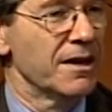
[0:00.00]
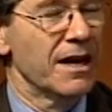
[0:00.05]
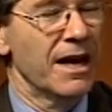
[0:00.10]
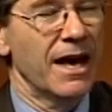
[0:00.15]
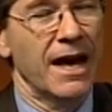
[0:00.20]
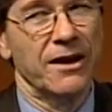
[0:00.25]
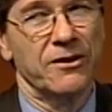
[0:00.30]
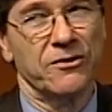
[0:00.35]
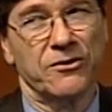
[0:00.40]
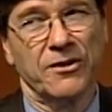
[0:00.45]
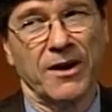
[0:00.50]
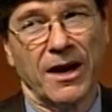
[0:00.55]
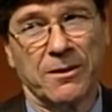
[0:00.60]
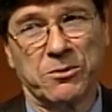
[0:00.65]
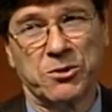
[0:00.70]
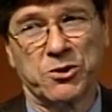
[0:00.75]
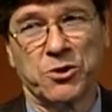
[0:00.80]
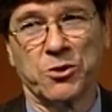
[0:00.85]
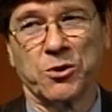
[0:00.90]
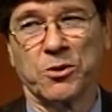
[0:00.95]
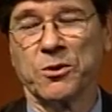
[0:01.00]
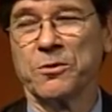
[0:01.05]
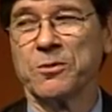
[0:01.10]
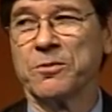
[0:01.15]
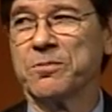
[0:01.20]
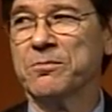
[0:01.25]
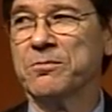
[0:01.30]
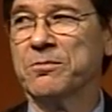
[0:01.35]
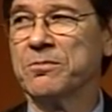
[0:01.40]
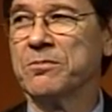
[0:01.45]
As I'm sure
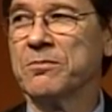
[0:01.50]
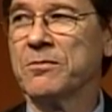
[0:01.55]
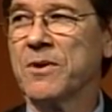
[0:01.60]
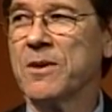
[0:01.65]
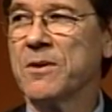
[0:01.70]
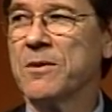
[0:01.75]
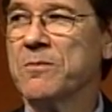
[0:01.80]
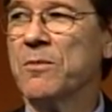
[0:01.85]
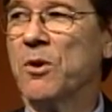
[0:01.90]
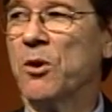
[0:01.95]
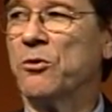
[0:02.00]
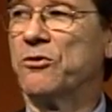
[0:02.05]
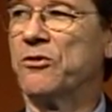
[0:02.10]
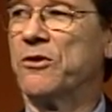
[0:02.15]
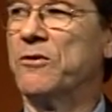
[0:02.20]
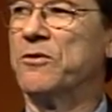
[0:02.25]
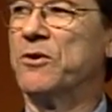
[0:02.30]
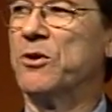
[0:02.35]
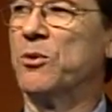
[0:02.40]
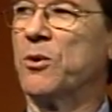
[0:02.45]
most of you